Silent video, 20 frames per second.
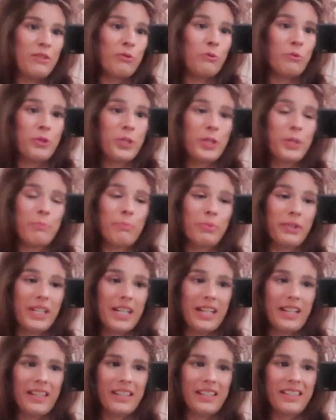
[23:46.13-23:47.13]
or
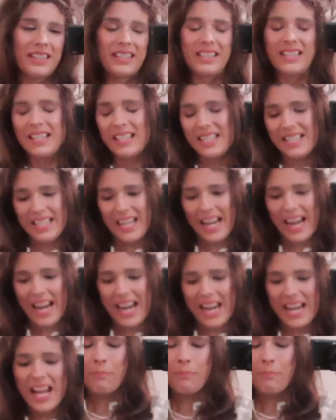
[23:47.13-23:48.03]
spring day.